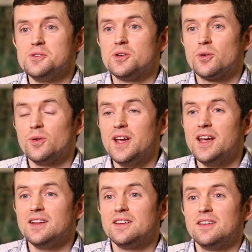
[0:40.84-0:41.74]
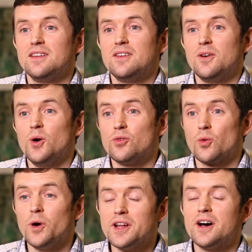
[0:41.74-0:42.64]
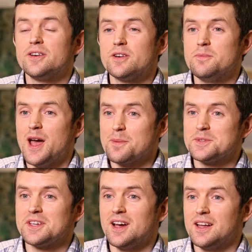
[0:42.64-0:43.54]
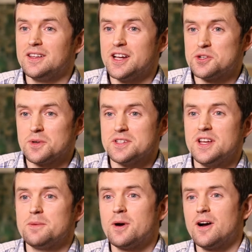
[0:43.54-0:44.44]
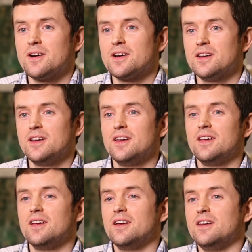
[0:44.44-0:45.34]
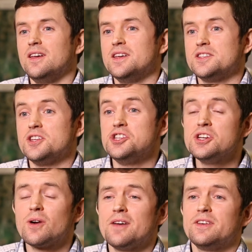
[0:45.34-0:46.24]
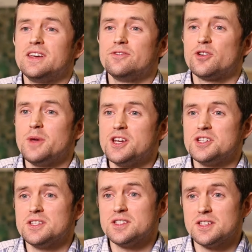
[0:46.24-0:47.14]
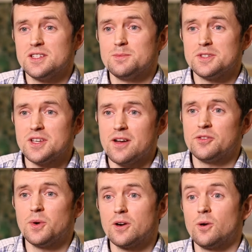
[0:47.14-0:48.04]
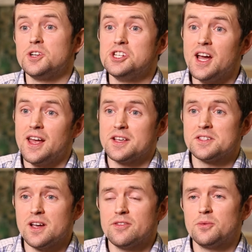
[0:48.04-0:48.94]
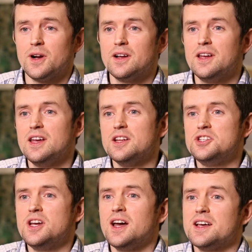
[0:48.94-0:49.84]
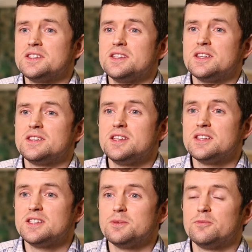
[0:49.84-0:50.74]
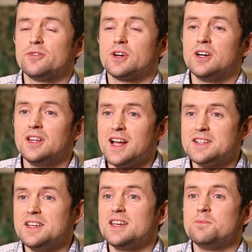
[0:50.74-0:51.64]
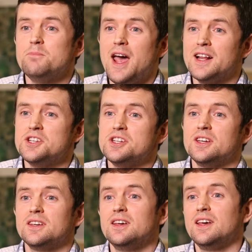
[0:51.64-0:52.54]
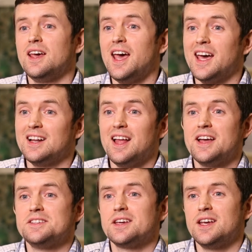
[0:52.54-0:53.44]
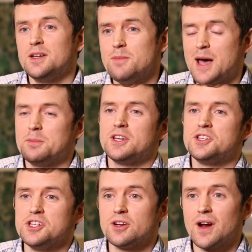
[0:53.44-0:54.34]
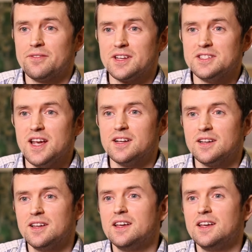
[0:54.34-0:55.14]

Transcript: to create over 100 maps on Letchworth State Park is Geographic Information Systems Software, or GIS software. GIS is a system for collecting, managing, analyzing, and mapping geographic data.